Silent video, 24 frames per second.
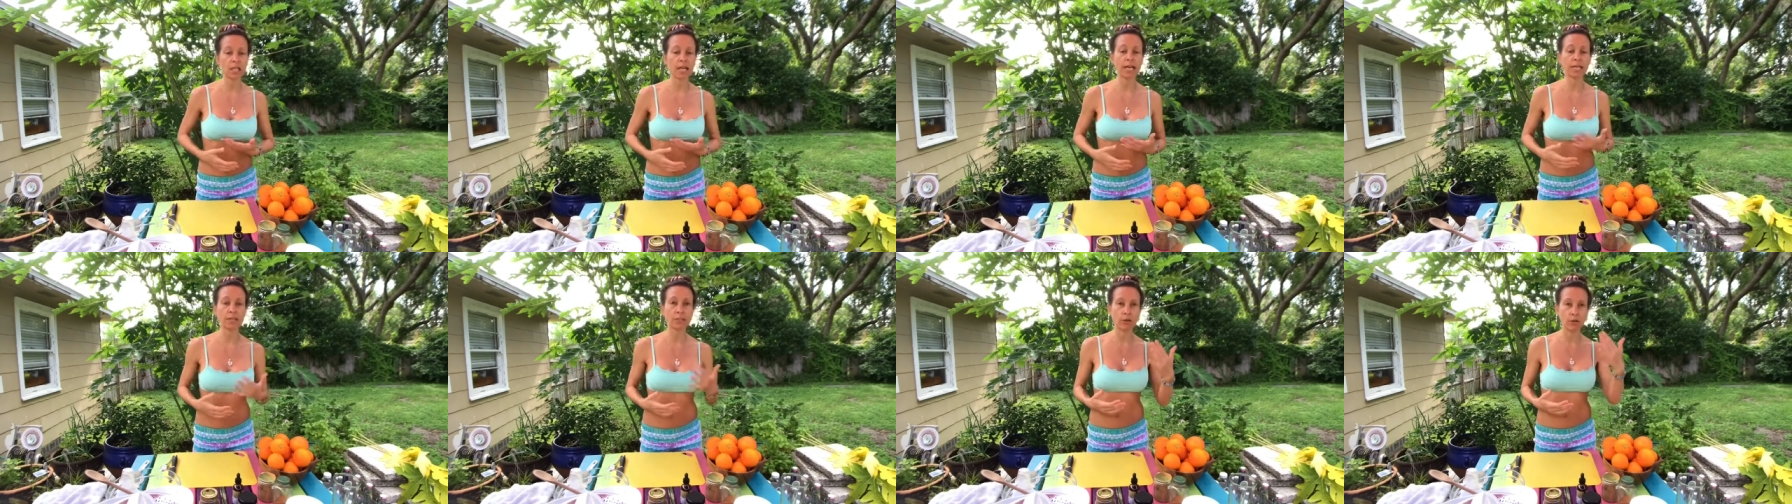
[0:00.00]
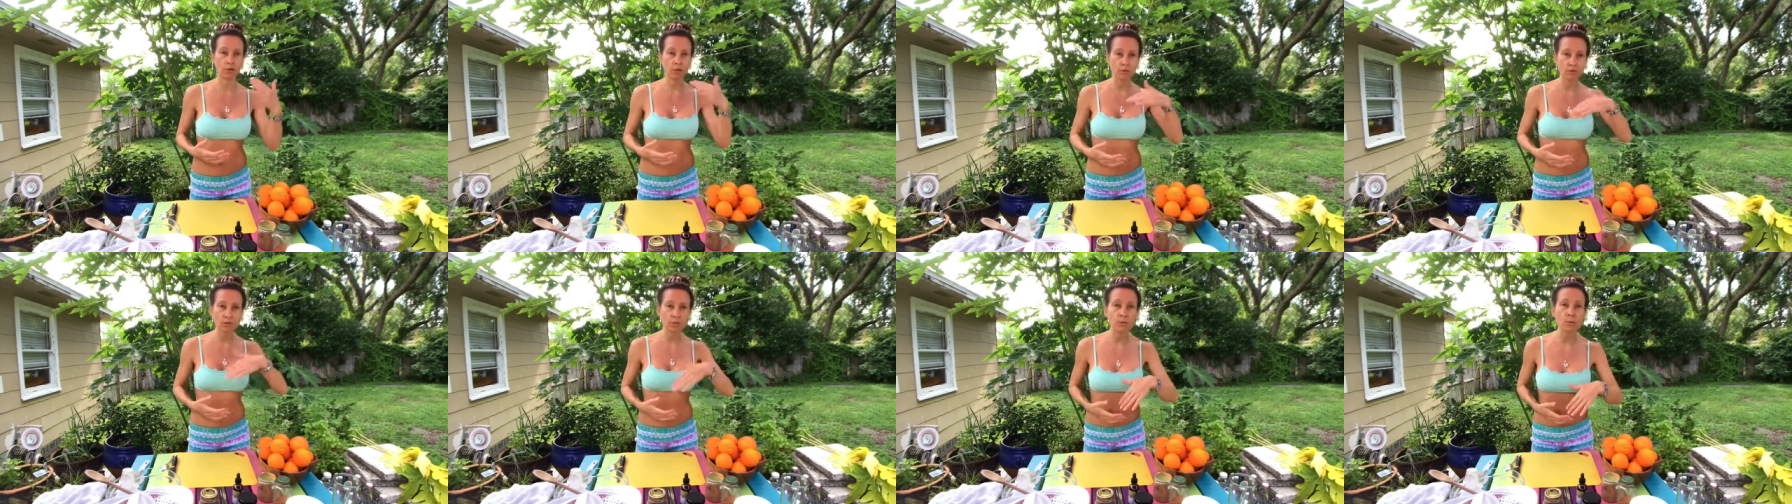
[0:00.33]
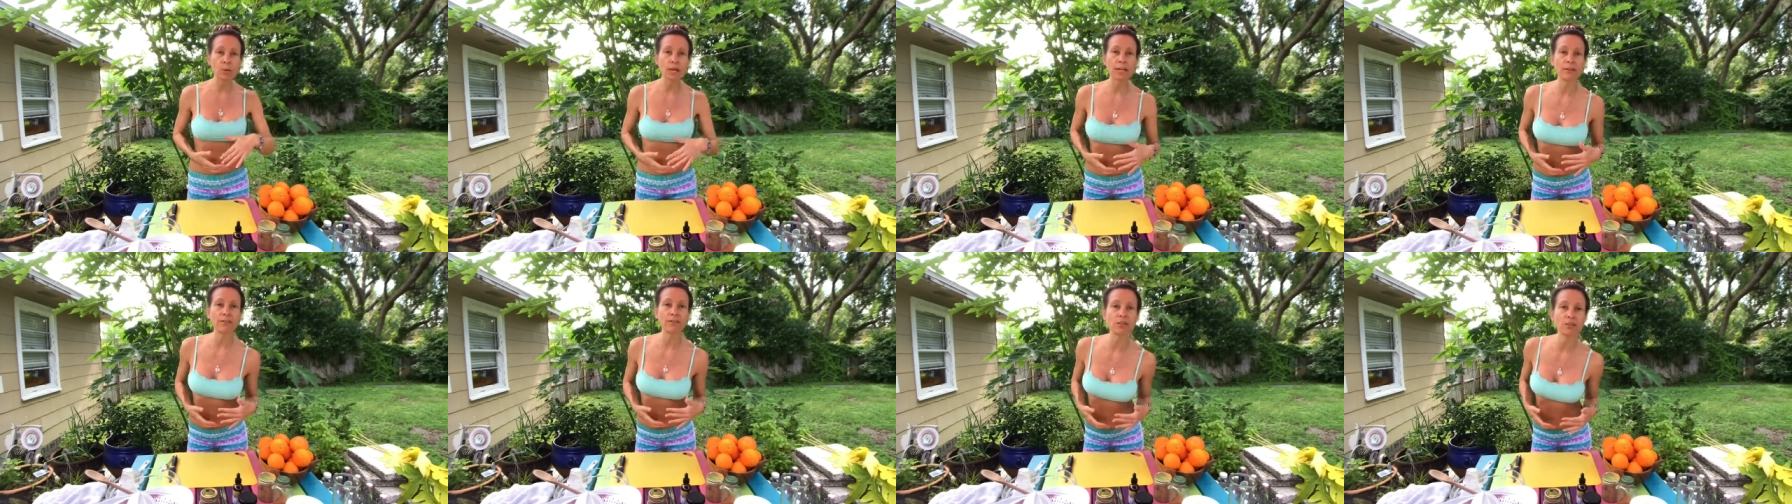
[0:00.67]
I go through
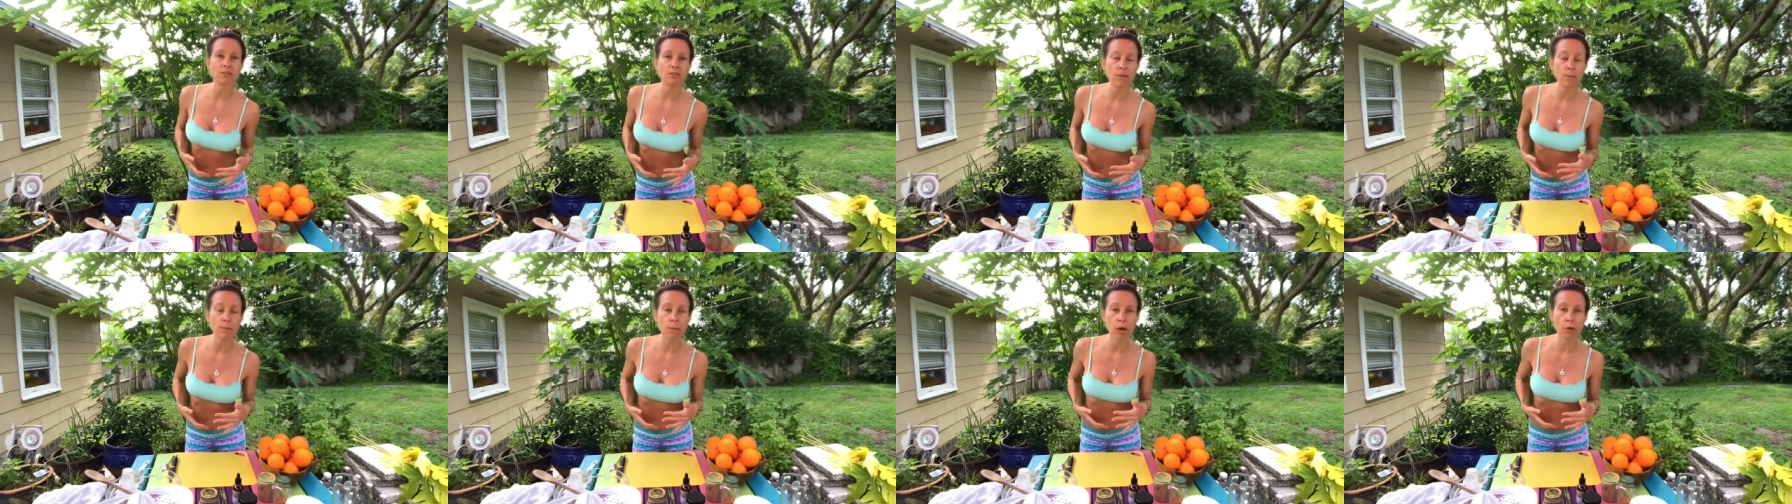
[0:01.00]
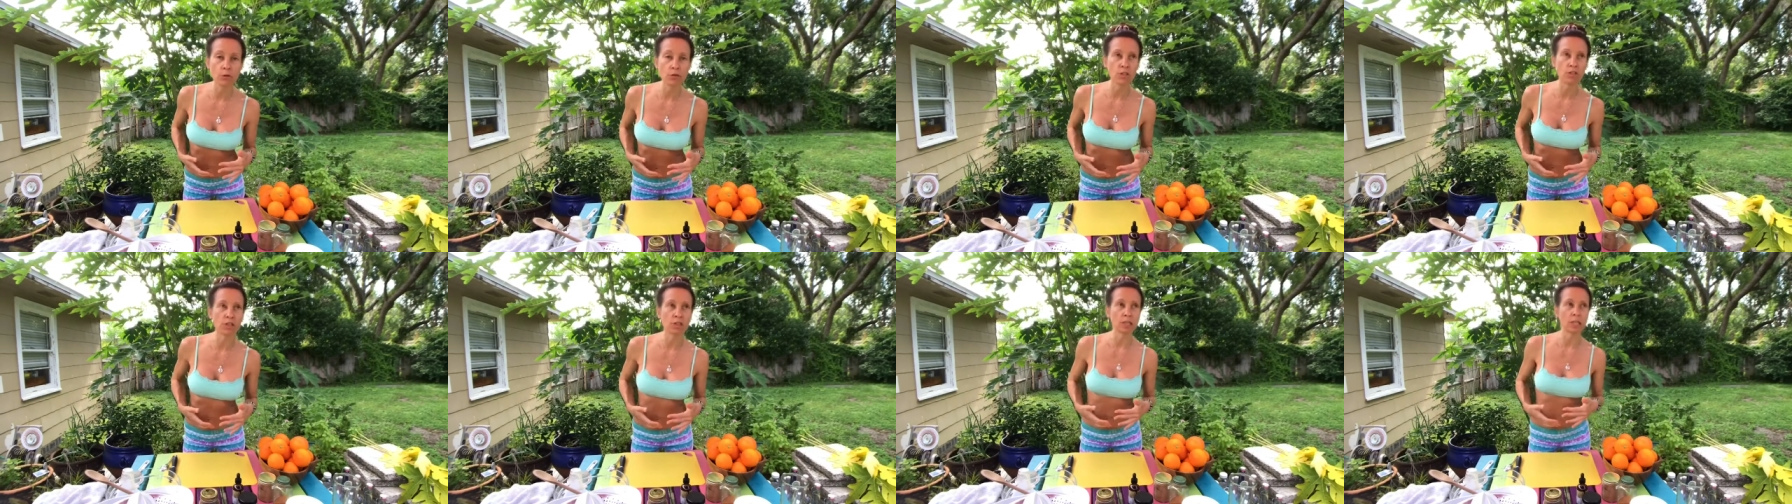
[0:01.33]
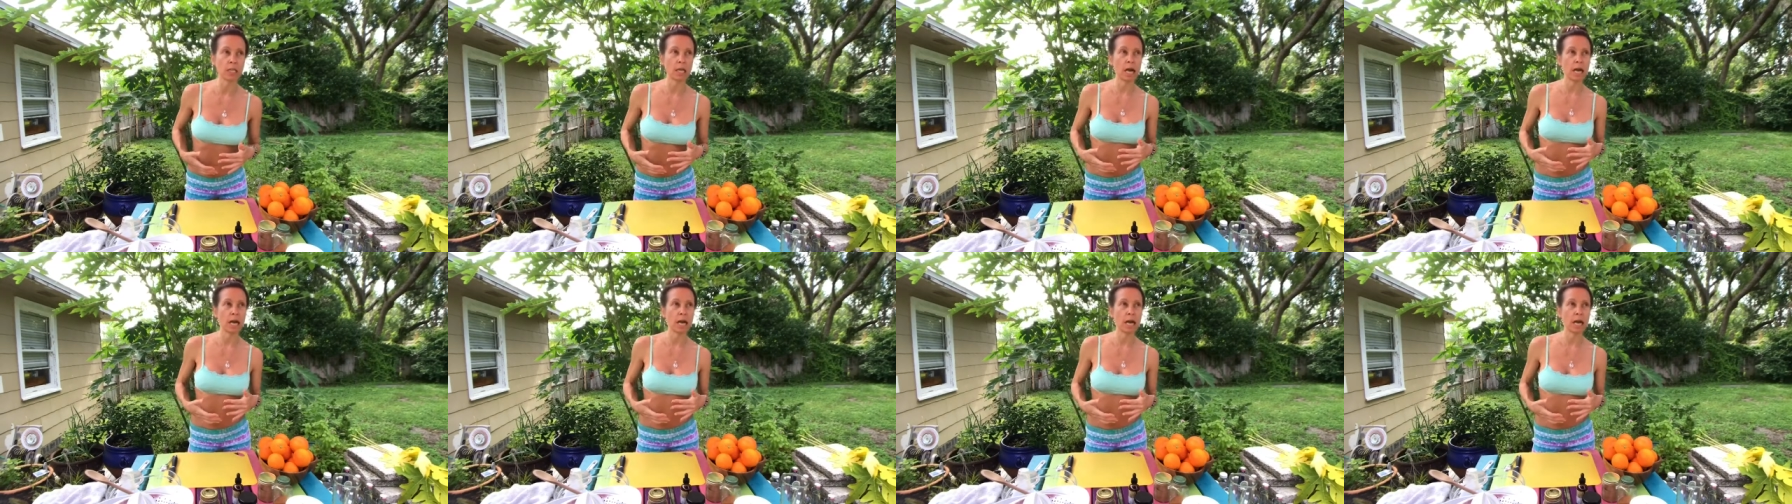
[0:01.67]
waves of emotion.